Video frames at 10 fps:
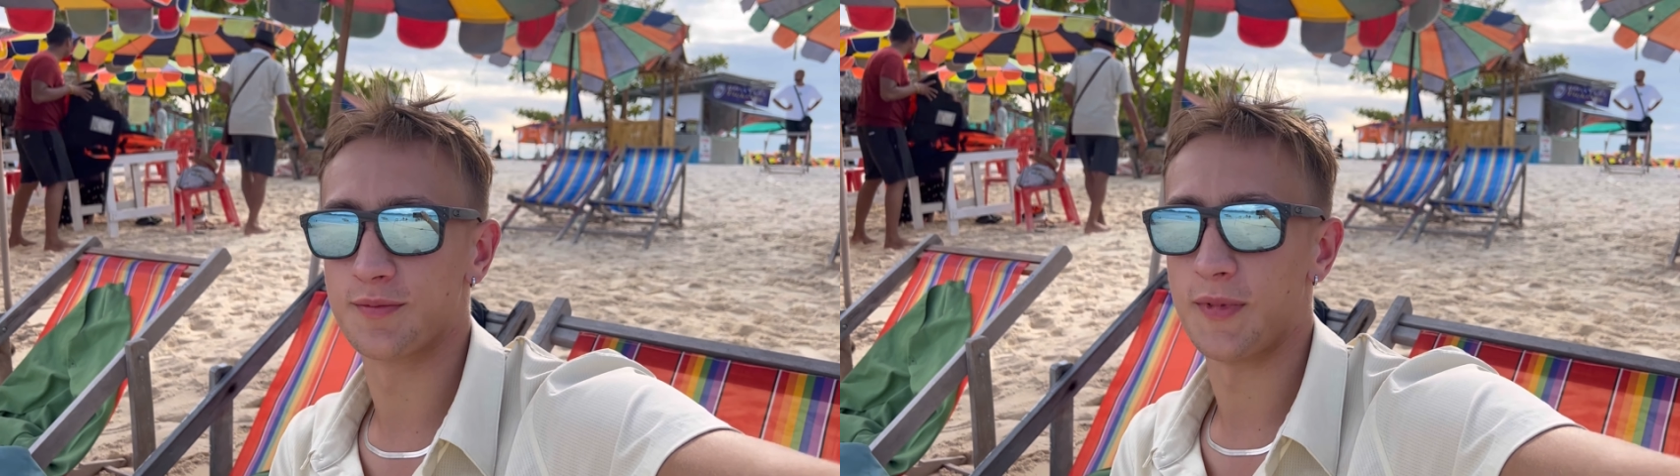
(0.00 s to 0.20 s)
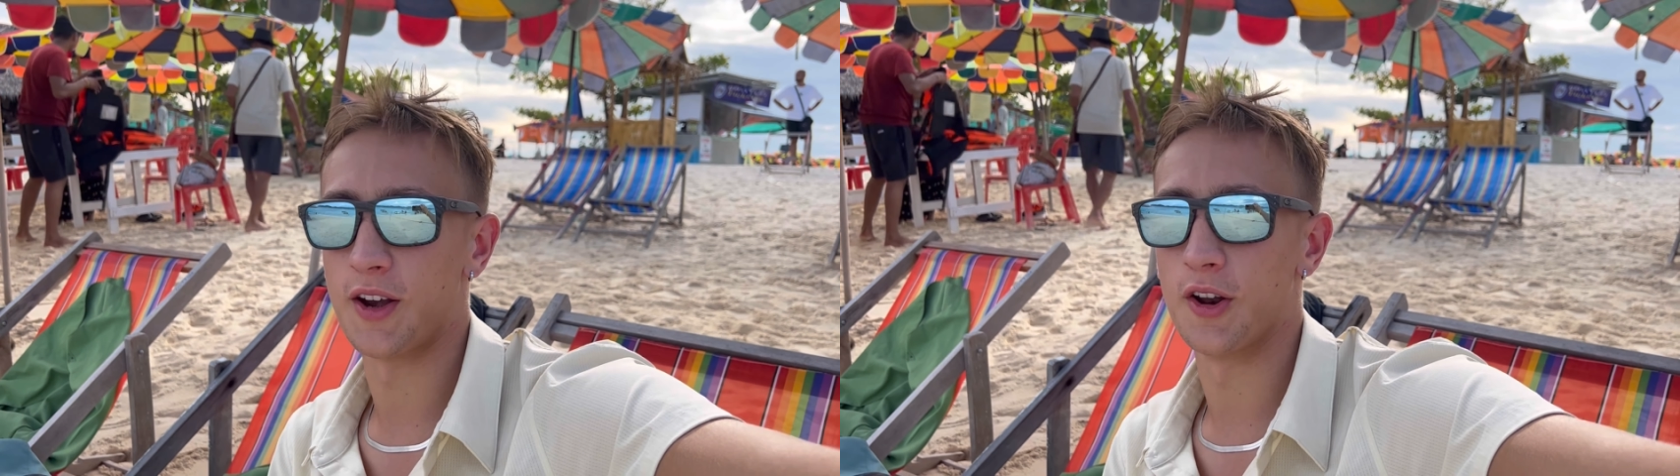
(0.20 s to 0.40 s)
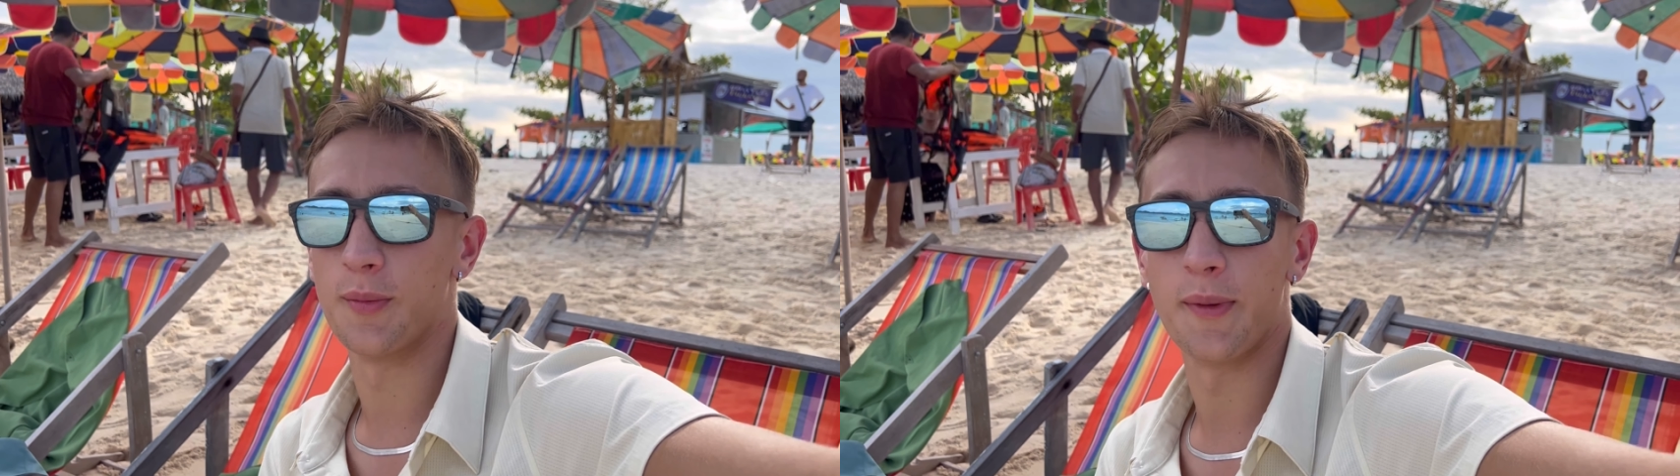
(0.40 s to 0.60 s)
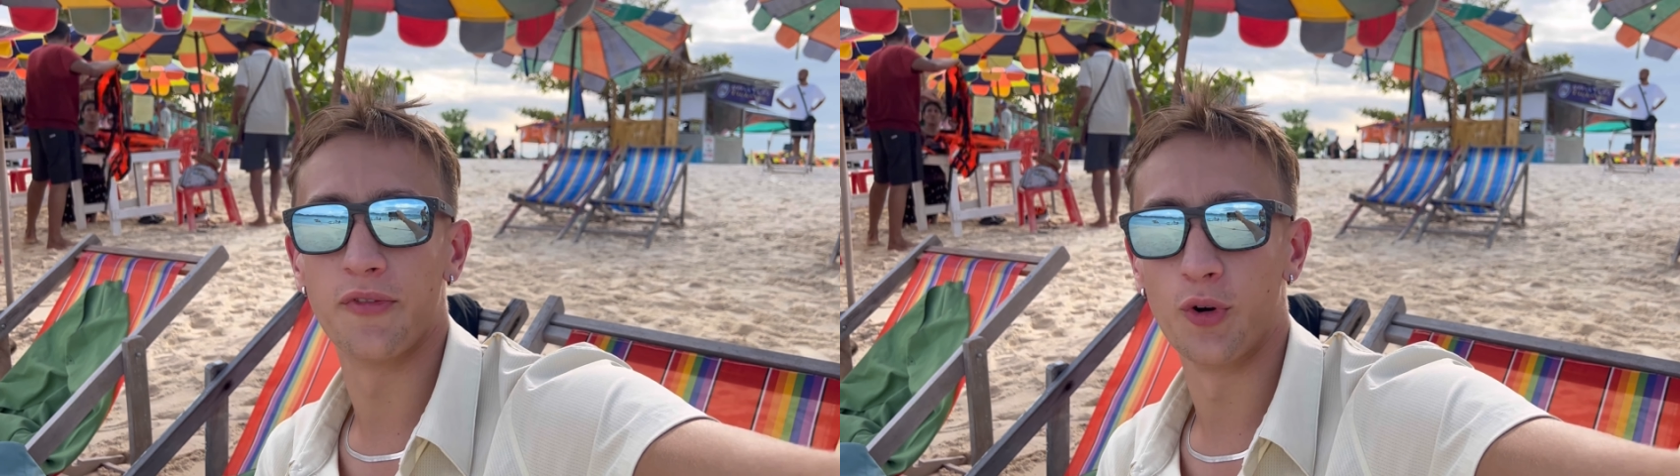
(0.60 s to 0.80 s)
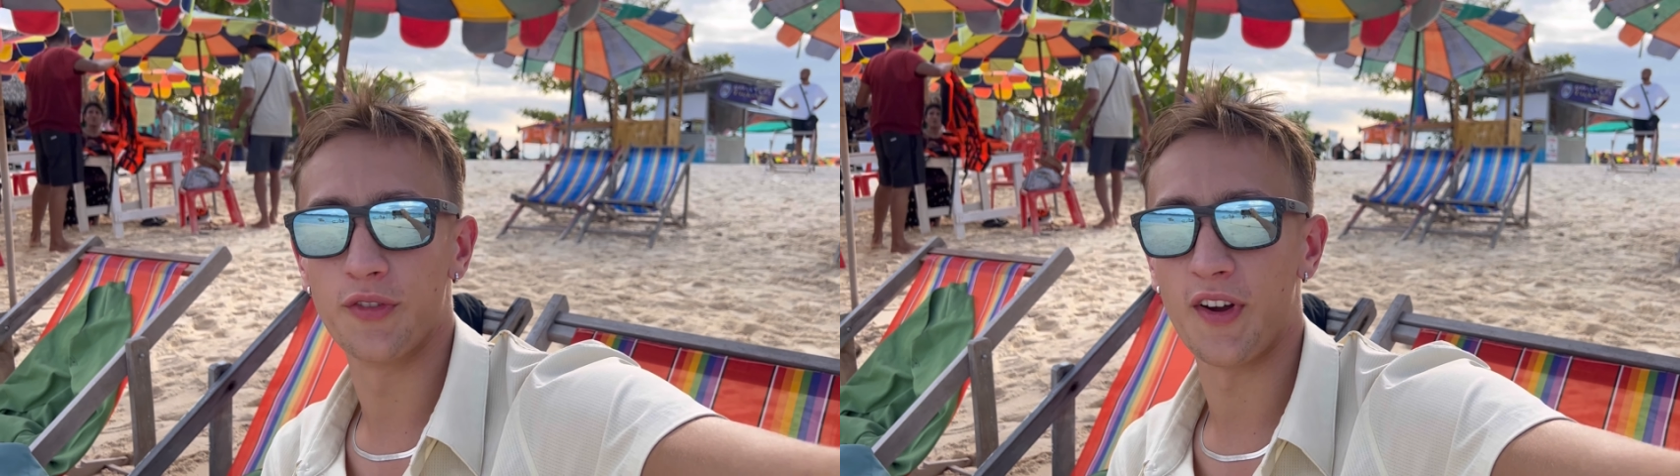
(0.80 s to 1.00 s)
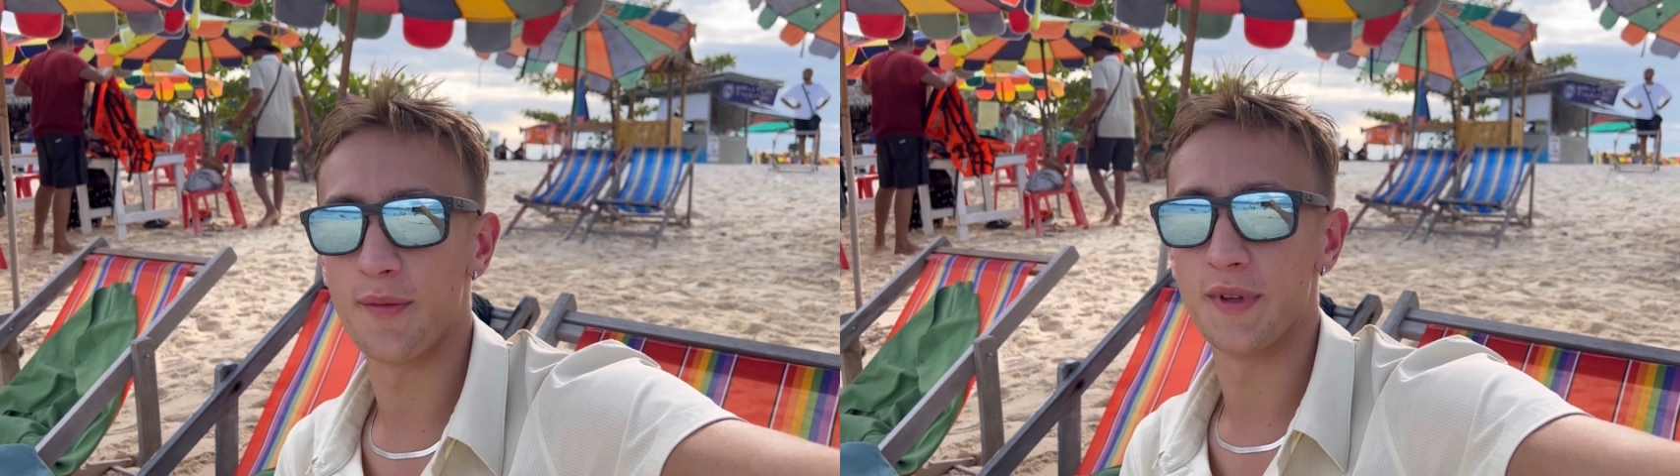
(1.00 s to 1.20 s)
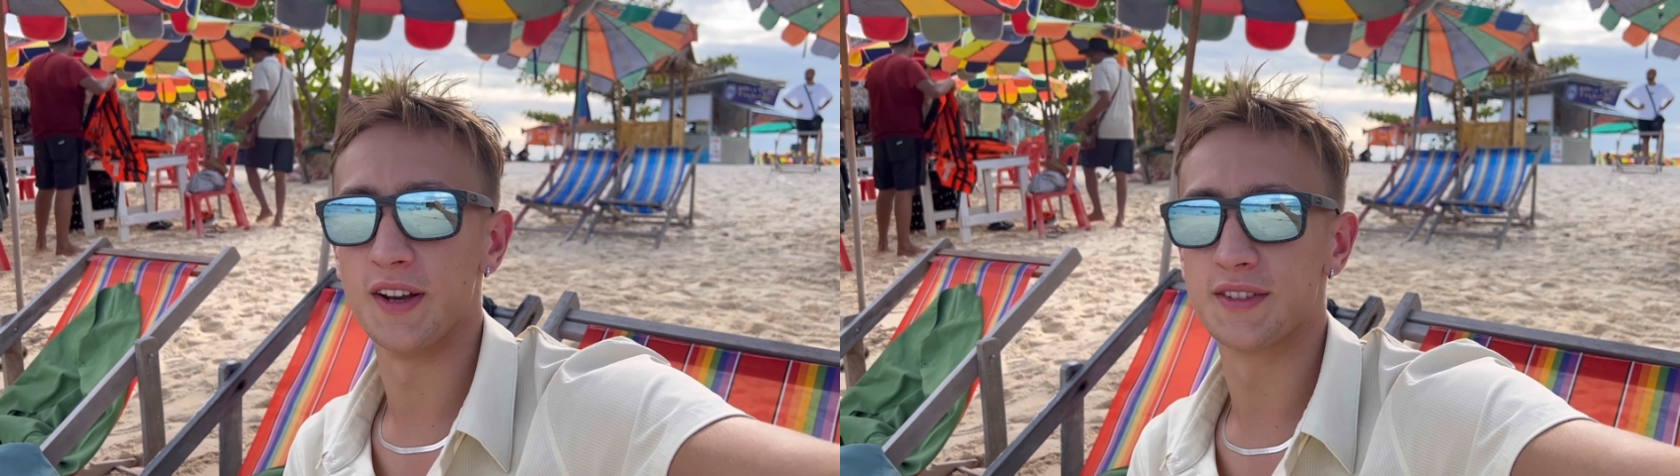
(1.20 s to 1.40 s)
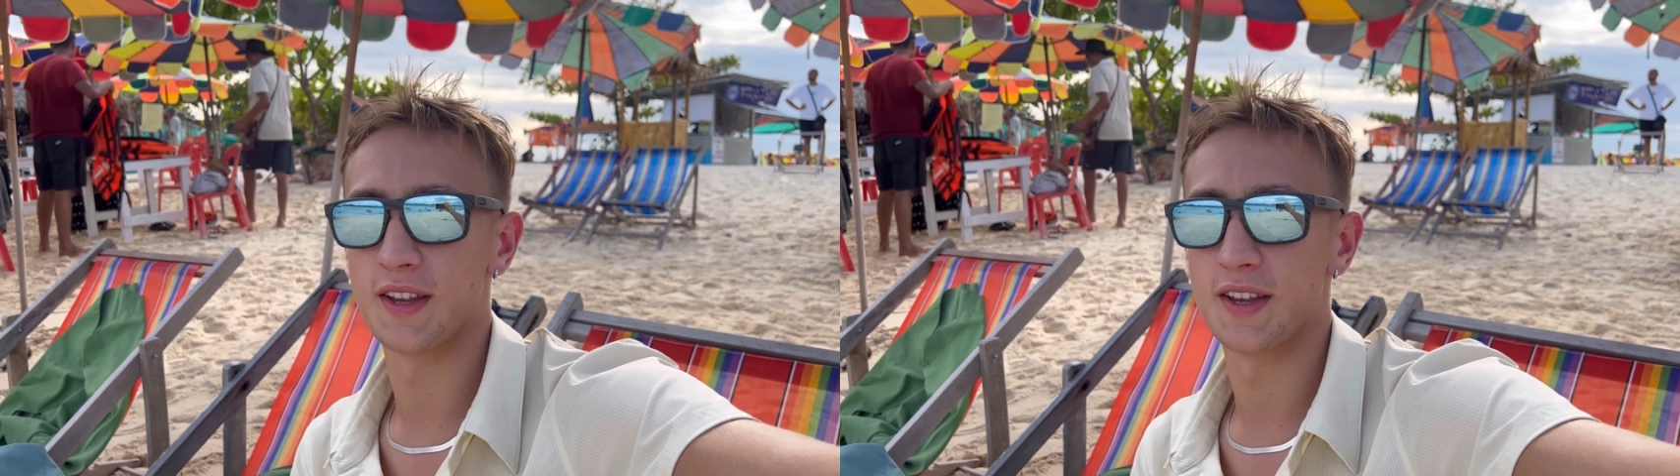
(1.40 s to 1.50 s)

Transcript: I don't know, maybe 45 minutes